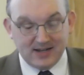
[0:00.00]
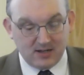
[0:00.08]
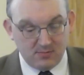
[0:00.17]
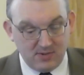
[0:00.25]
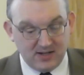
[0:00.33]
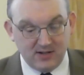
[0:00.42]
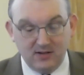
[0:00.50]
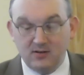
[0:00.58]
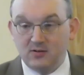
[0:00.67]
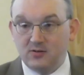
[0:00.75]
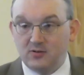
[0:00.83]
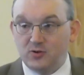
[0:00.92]

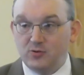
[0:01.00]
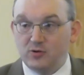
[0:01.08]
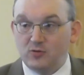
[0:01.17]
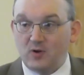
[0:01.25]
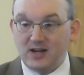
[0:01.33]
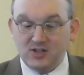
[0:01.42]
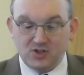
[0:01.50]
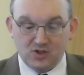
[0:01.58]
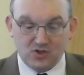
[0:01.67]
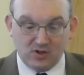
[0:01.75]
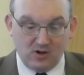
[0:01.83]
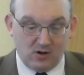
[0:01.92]
committed to the righteous
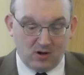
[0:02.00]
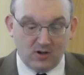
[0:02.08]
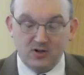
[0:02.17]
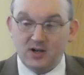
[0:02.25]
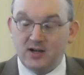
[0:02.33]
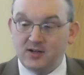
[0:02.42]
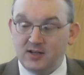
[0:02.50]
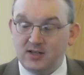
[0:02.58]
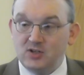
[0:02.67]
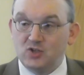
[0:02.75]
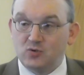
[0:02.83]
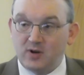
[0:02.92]
God and
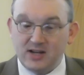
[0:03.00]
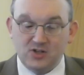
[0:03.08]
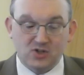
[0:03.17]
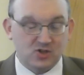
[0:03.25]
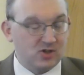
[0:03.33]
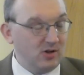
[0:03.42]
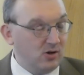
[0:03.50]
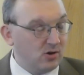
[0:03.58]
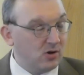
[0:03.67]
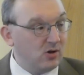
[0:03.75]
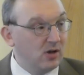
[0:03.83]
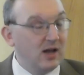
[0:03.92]
His righteous
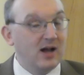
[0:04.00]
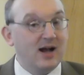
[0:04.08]
law